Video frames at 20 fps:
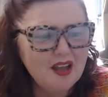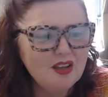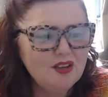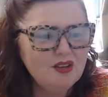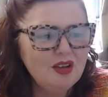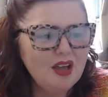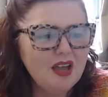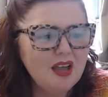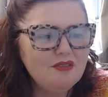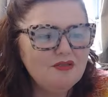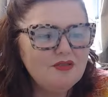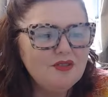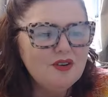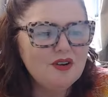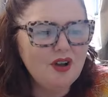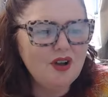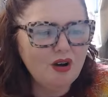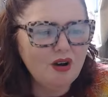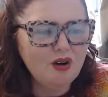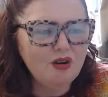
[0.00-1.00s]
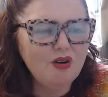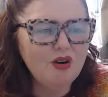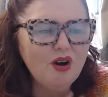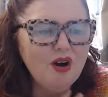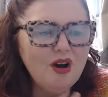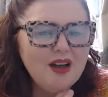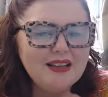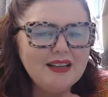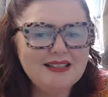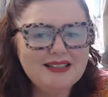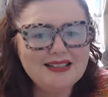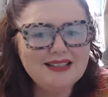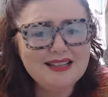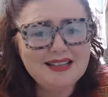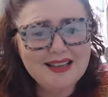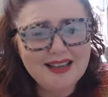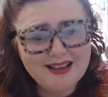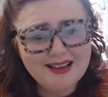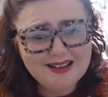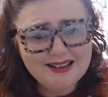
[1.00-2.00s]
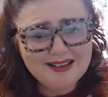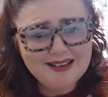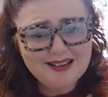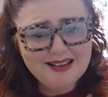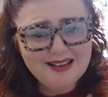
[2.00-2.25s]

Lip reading: you have no idea